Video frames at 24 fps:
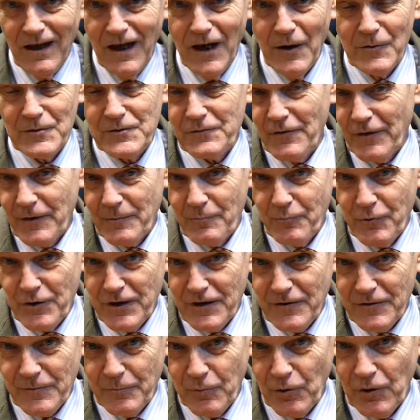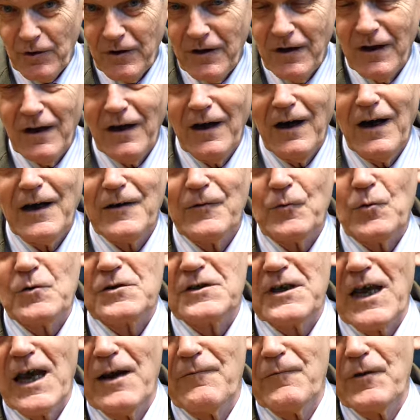It was very breathable. And of
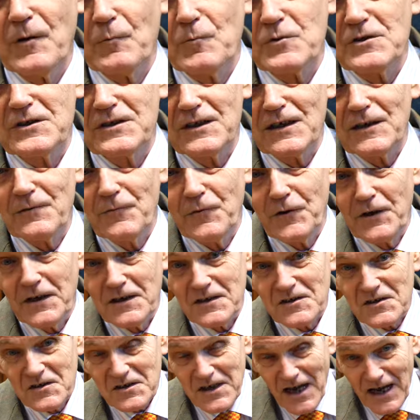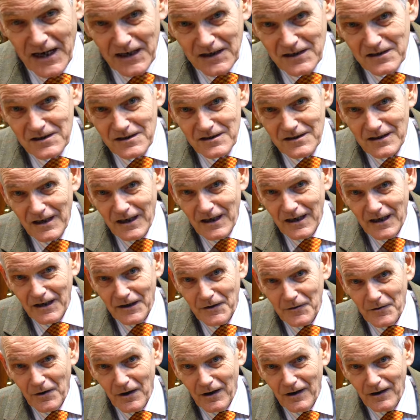course, everything was delivered in sacks
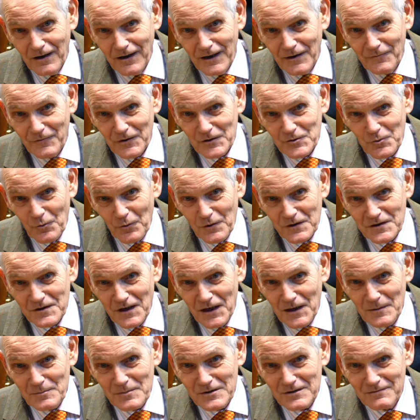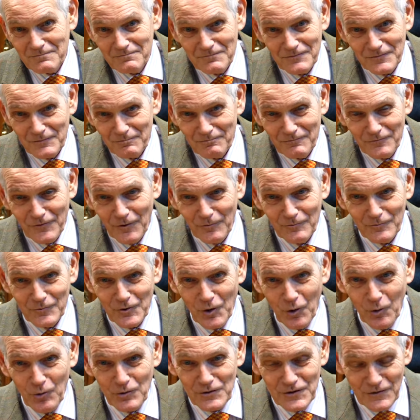in Victorian times, from
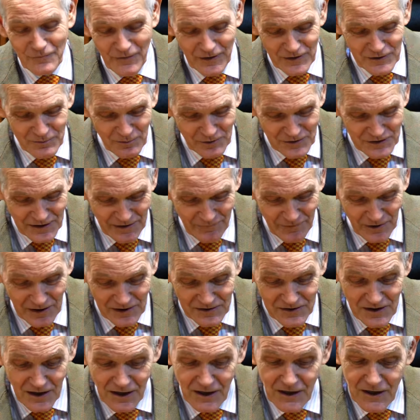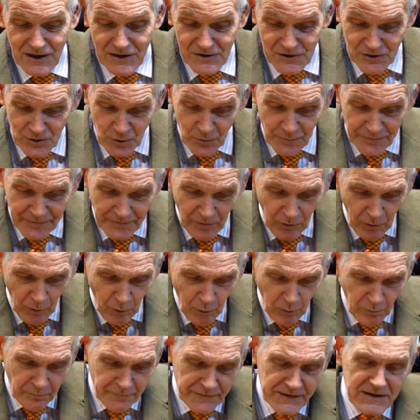coal to vegetables and everything else. So
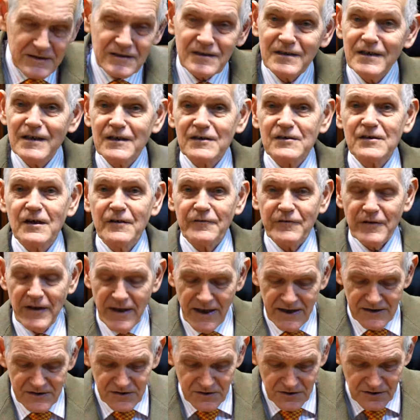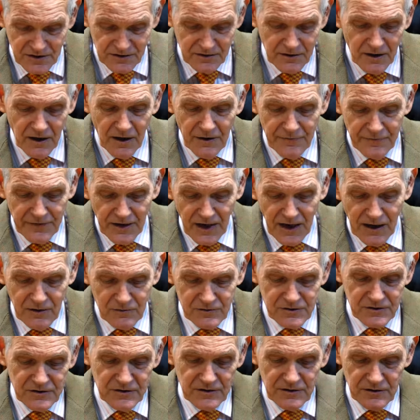all these things, the hessian, the
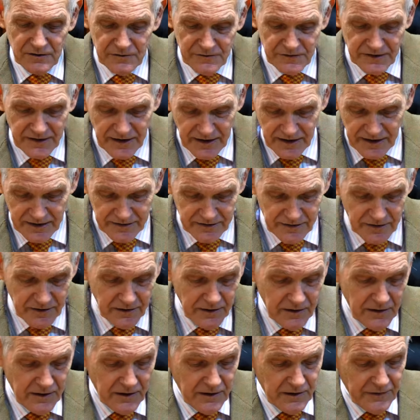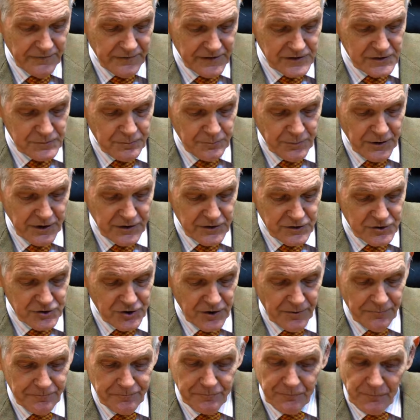outer, the inner, this
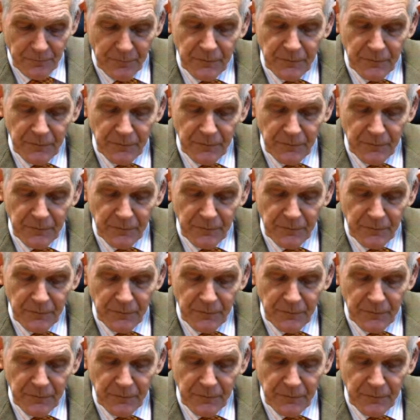Petersham,